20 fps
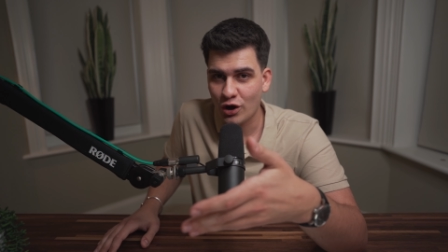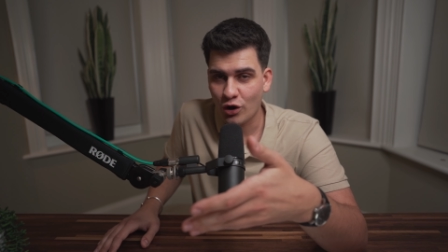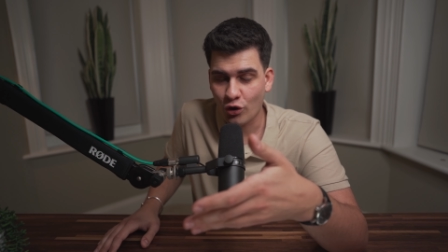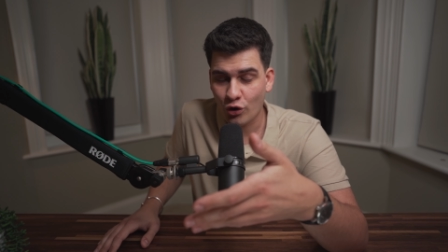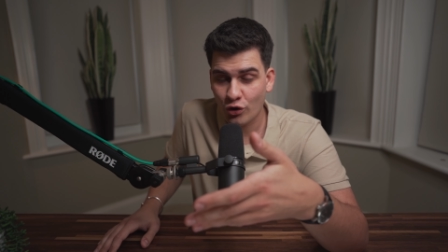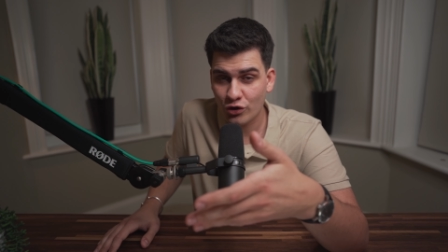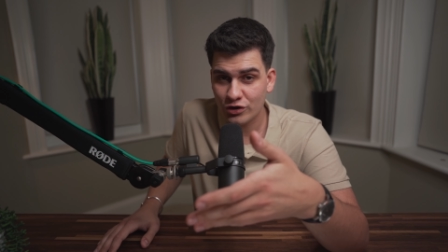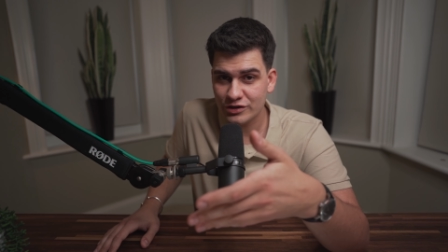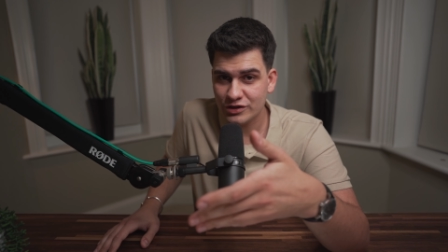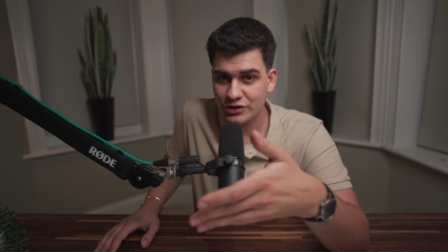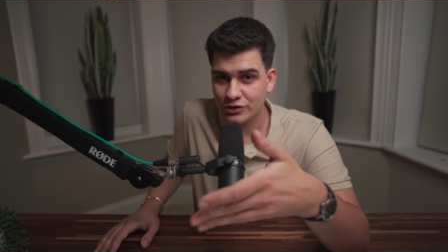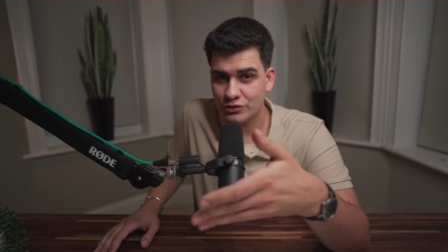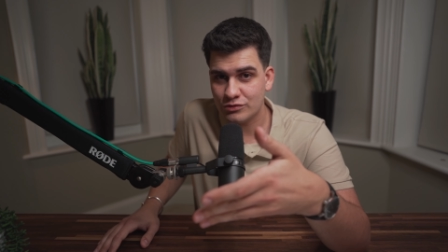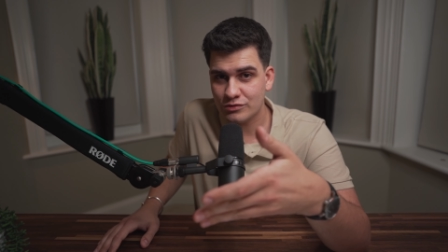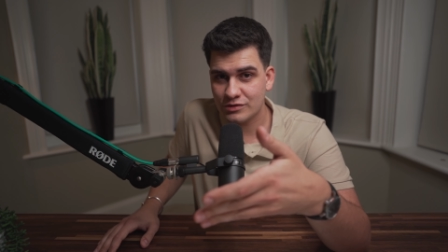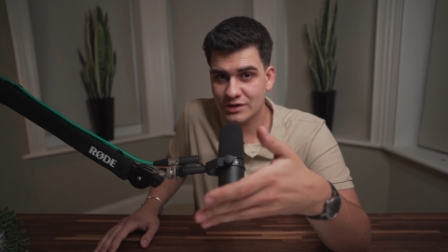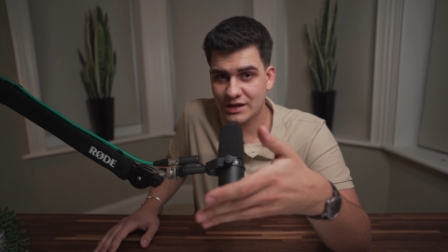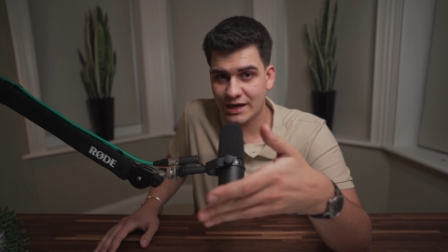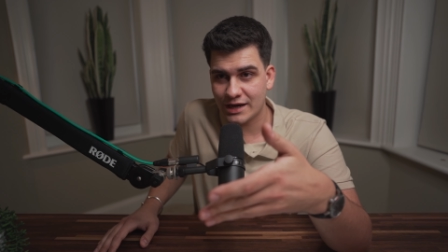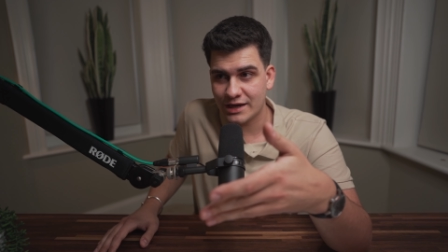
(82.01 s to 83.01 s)
or
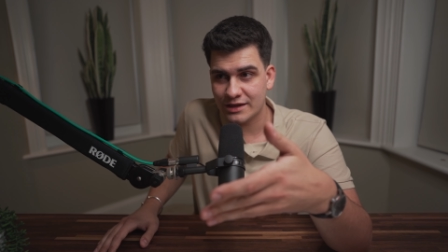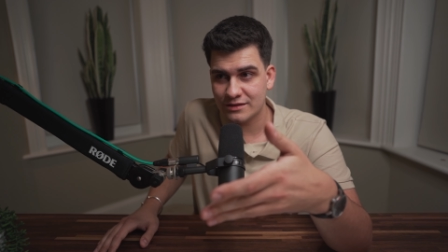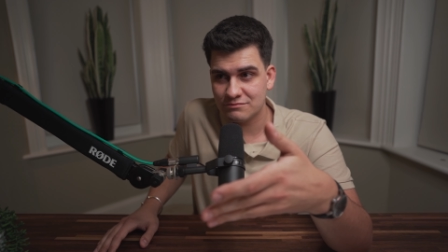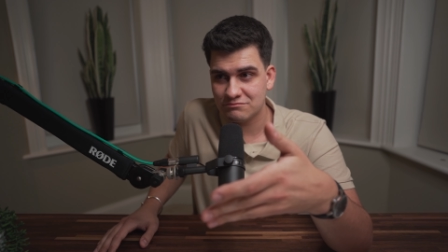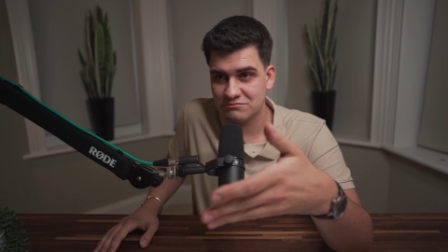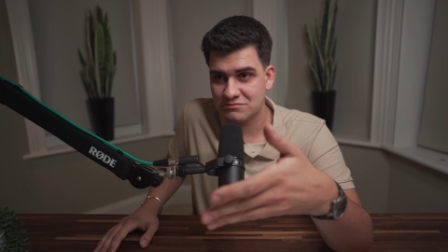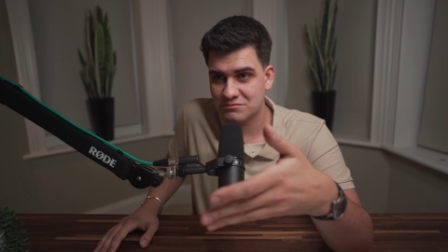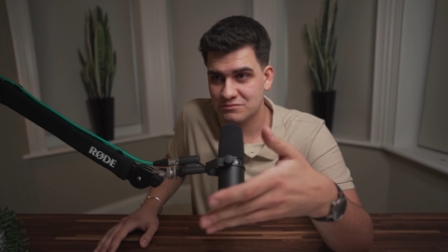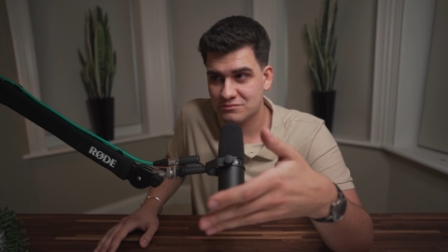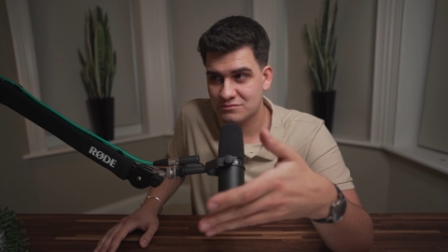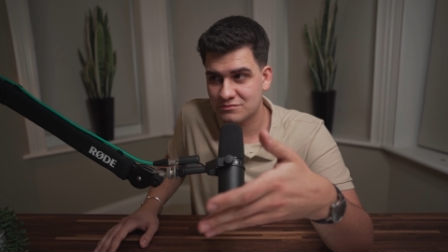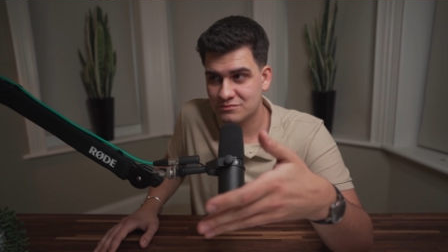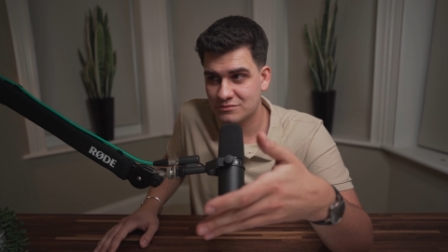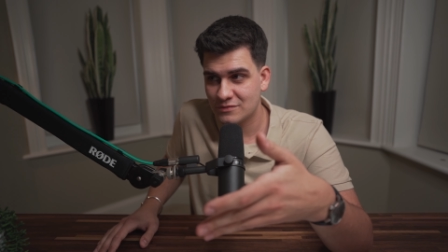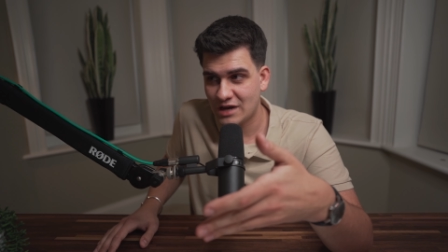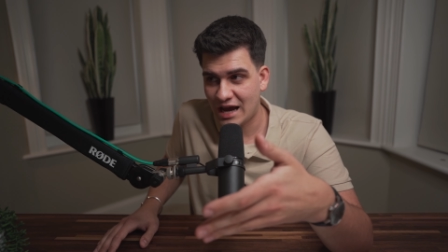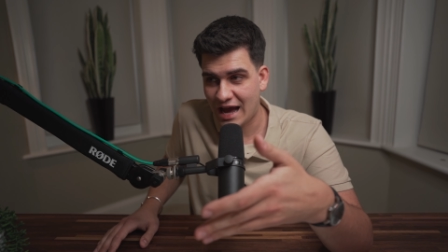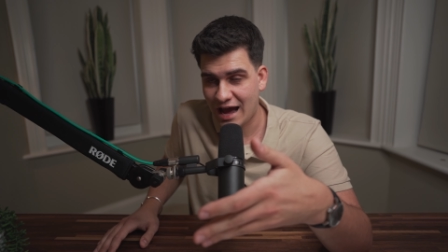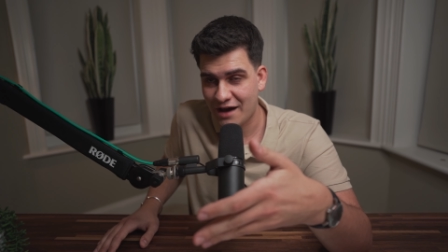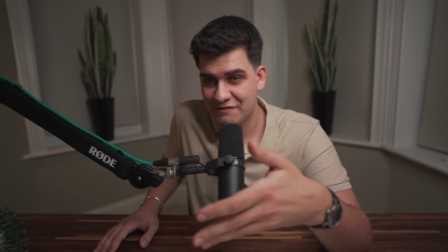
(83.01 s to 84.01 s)
you can
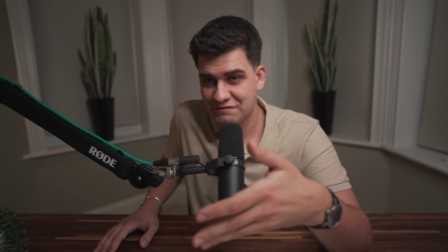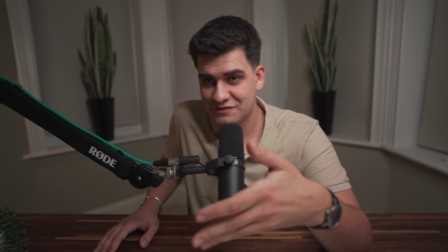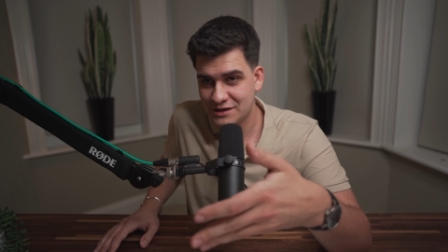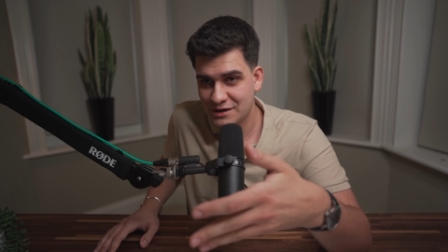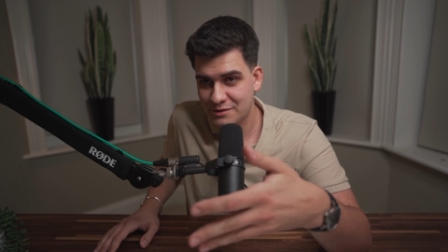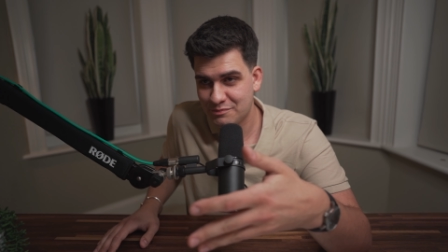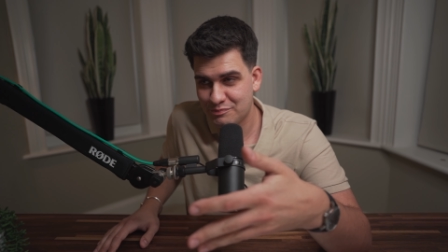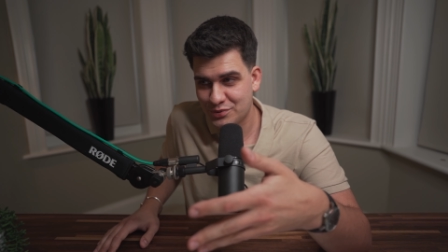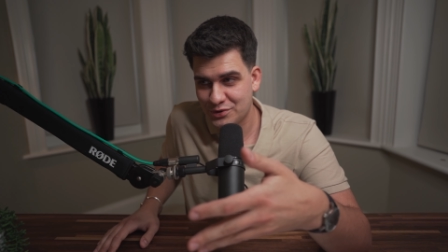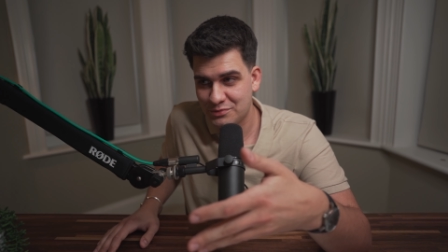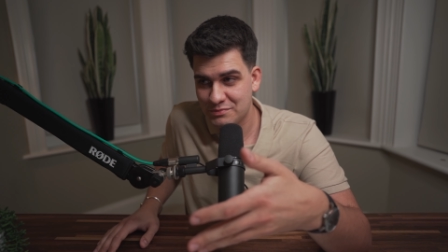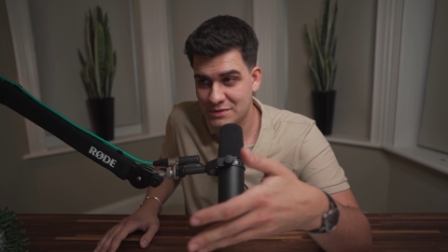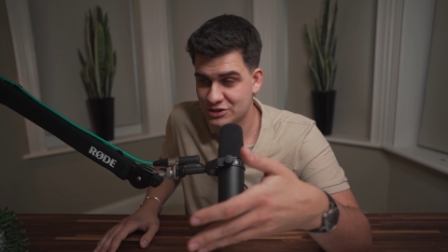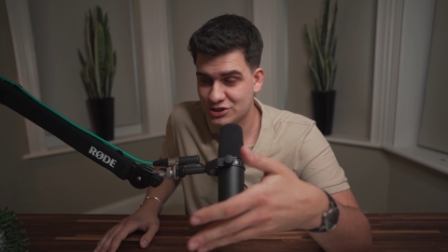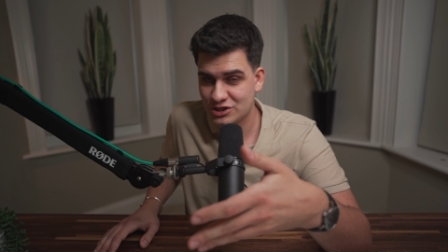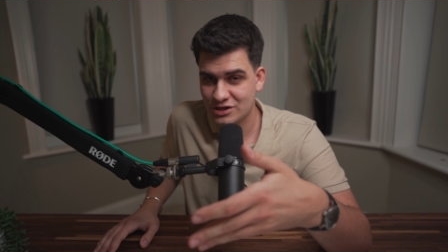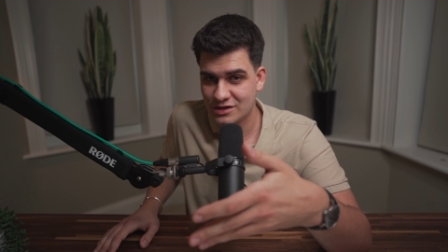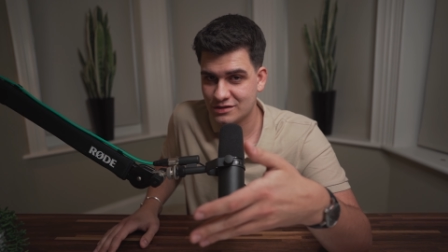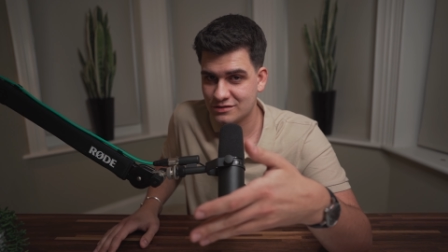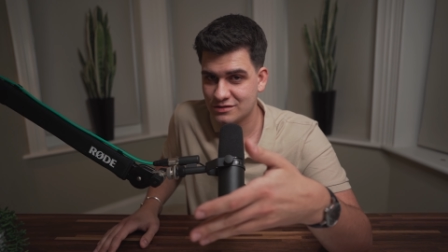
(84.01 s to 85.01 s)
have the
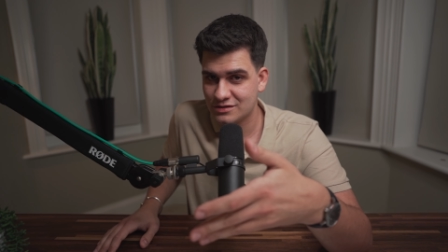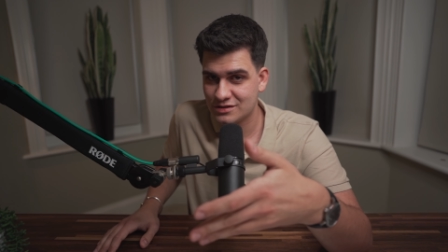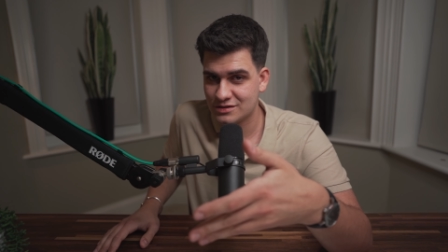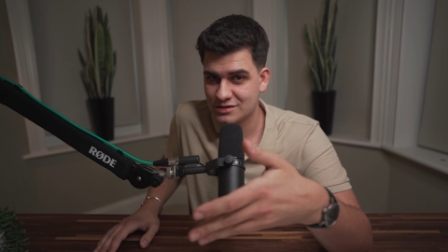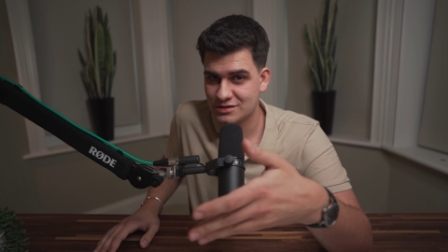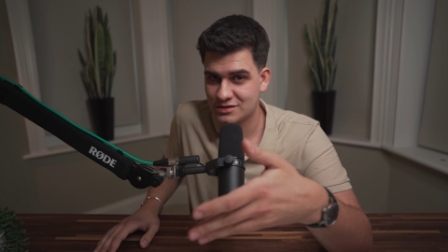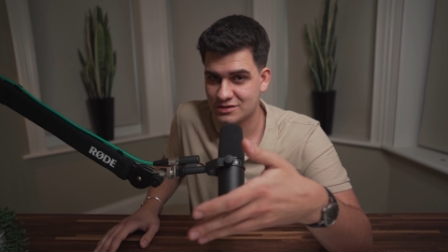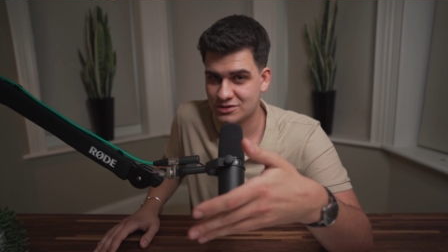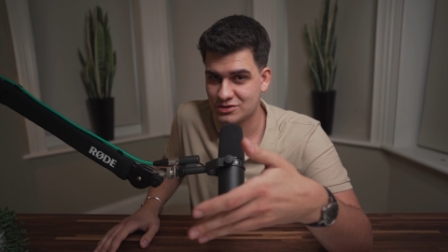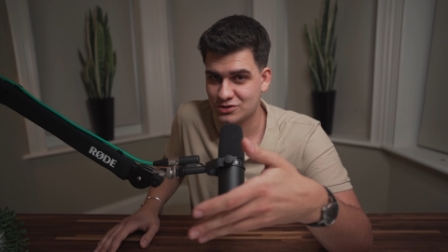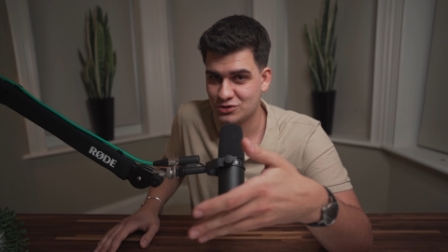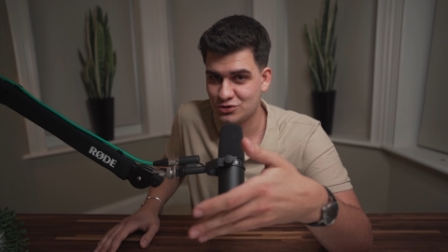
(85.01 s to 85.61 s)
permissions